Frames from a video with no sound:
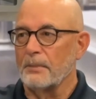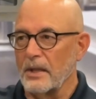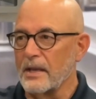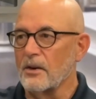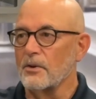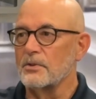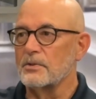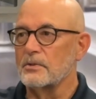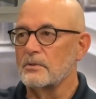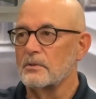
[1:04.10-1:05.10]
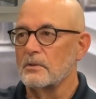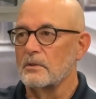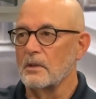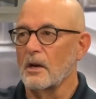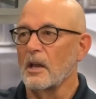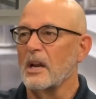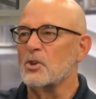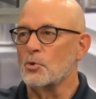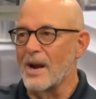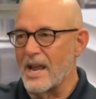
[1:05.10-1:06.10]
of players that are going to
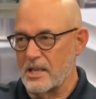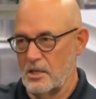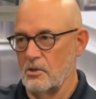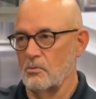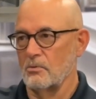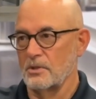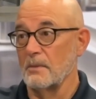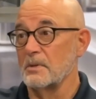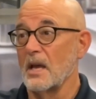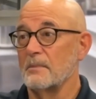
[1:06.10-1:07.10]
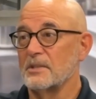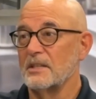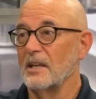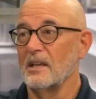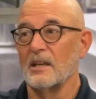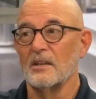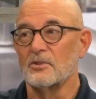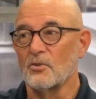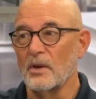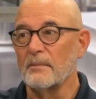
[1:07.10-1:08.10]
drag you, sometimes kicking and
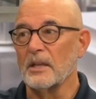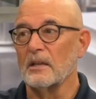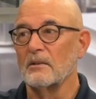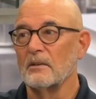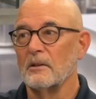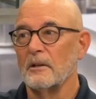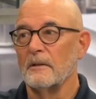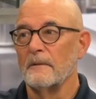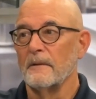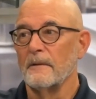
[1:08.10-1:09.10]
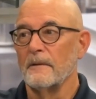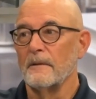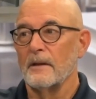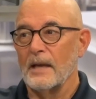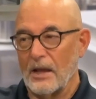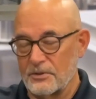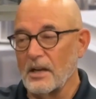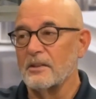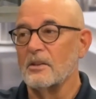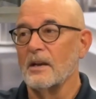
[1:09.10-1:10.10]
screaming,
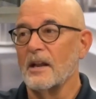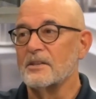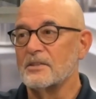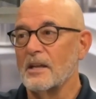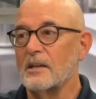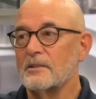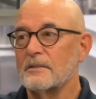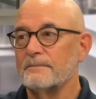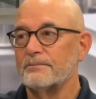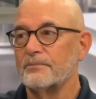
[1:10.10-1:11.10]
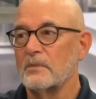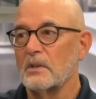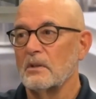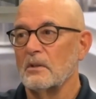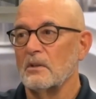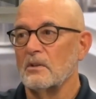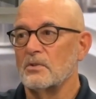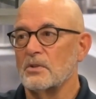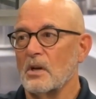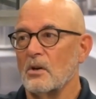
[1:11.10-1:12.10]
outside the United States.
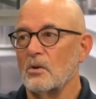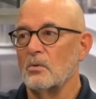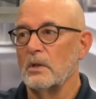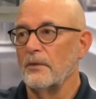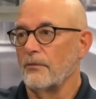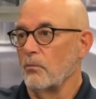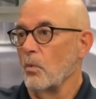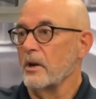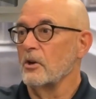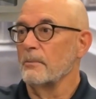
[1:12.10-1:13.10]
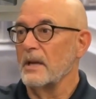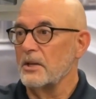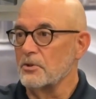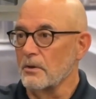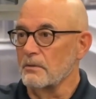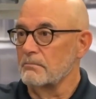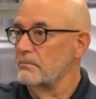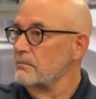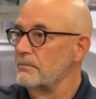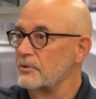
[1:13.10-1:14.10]
So if one of your major
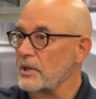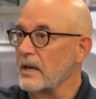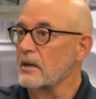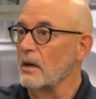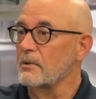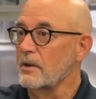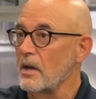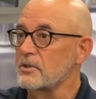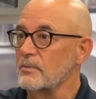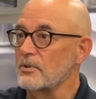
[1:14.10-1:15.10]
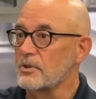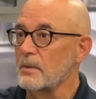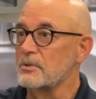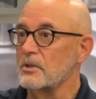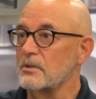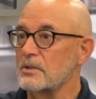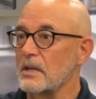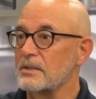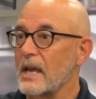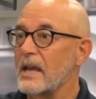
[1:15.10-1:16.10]
chain customers comes to you and
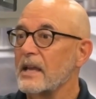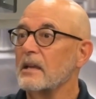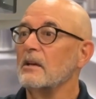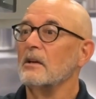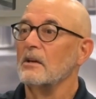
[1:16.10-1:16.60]
says, hey,